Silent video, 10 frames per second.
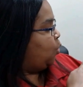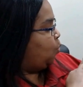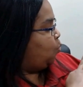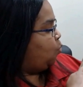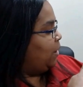
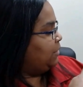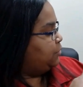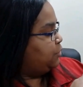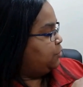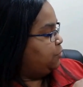"What
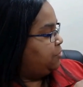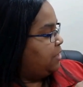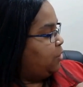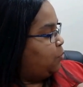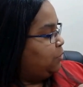do you
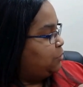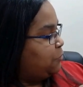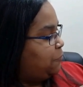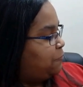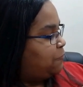think we'll
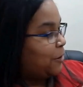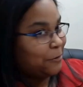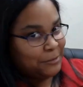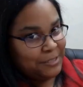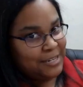do
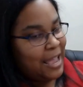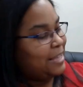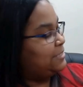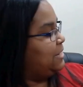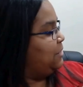first?"
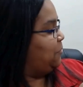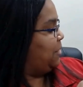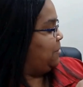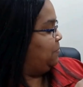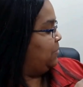asked
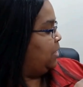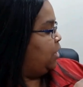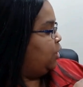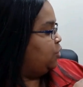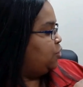Henry.
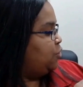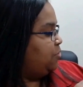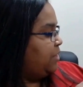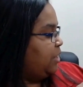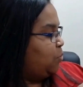"Do you
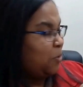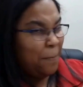think we'll